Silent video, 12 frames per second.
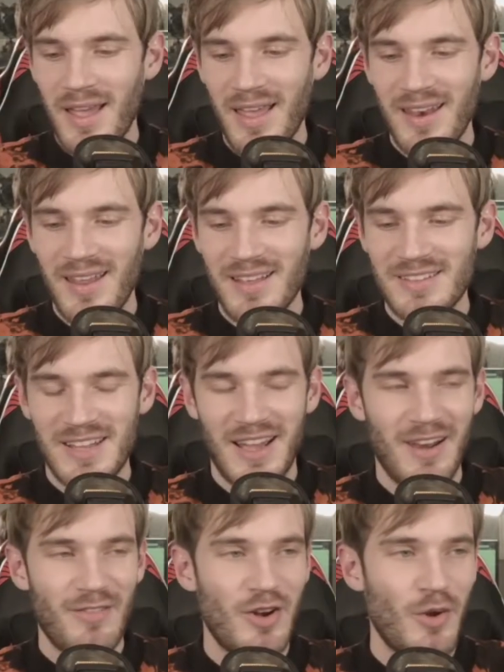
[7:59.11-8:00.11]
And it's
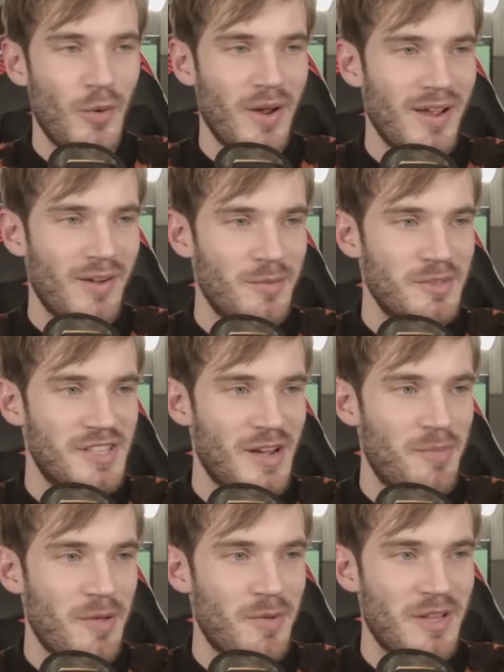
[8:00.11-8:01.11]
kind of annoying almost how
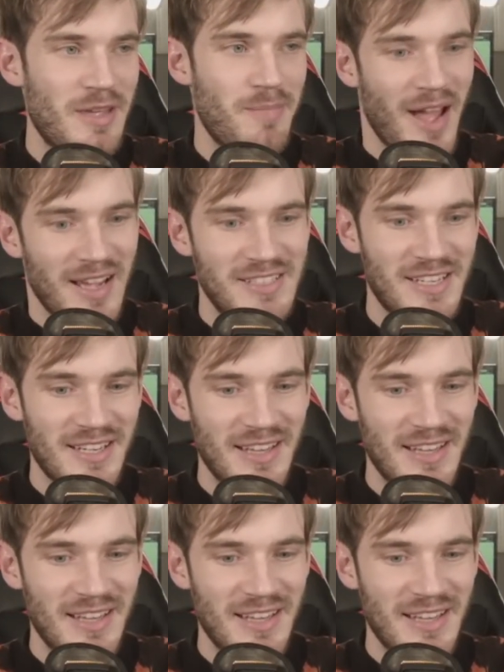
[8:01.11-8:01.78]
people keep asking